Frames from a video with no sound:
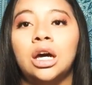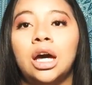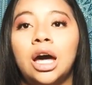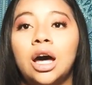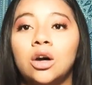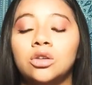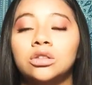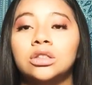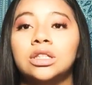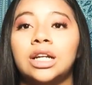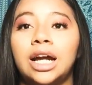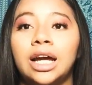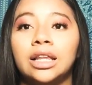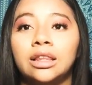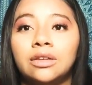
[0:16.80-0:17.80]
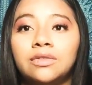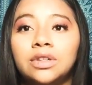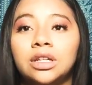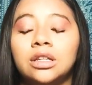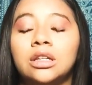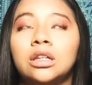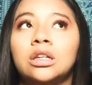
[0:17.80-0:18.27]
house that I
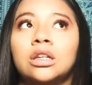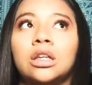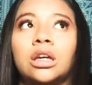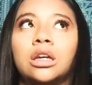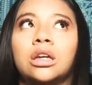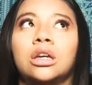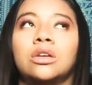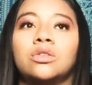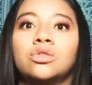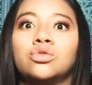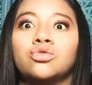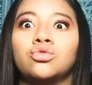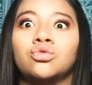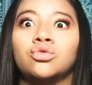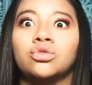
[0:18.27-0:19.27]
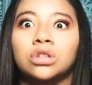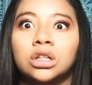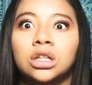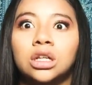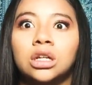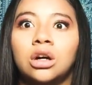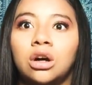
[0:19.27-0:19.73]
lived in. Like, it was
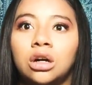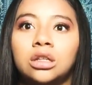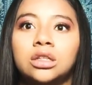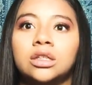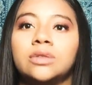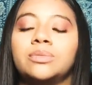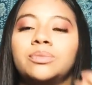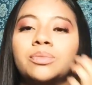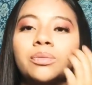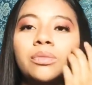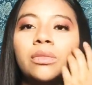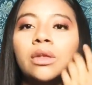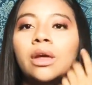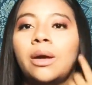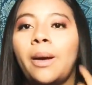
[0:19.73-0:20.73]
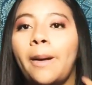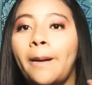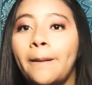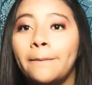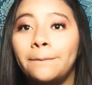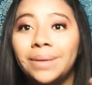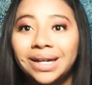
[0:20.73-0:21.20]
really haunted.
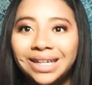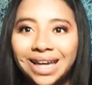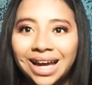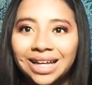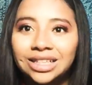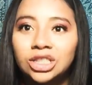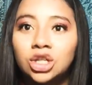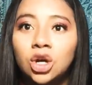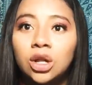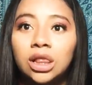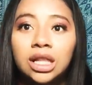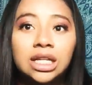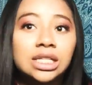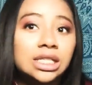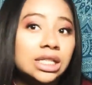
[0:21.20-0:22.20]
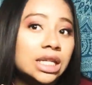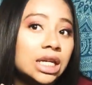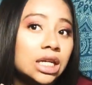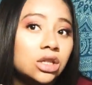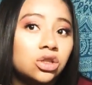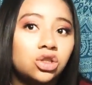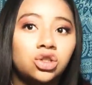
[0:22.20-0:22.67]
But yeah, so let's
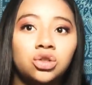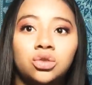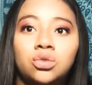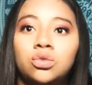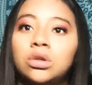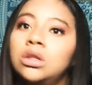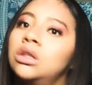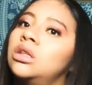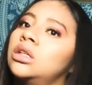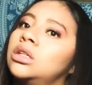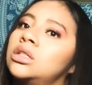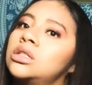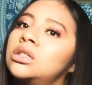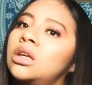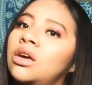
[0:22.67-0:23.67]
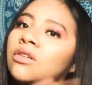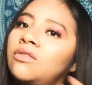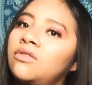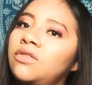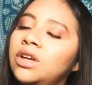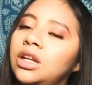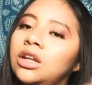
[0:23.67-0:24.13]
get to this
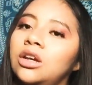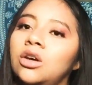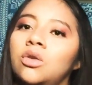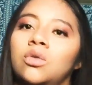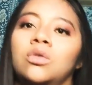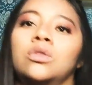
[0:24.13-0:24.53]
video.